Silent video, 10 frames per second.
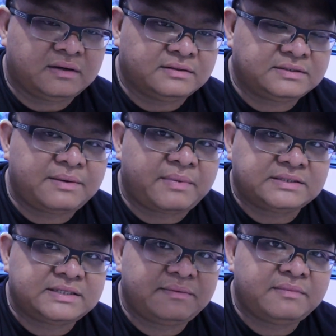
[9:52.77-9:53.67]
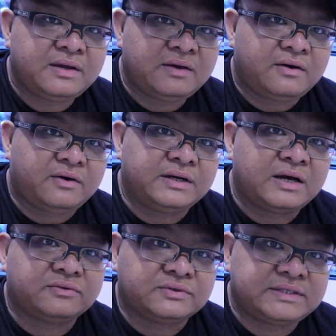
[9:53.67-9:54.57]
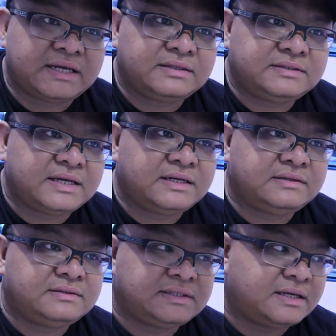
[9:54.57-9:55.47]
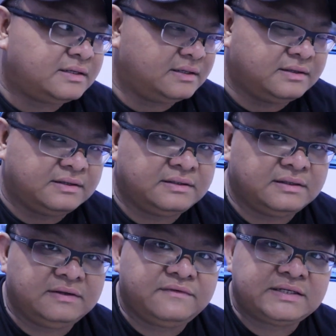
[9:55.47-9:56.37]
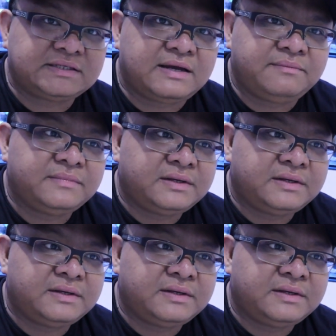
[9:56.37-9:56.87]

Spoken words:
step by step on how to set the device up.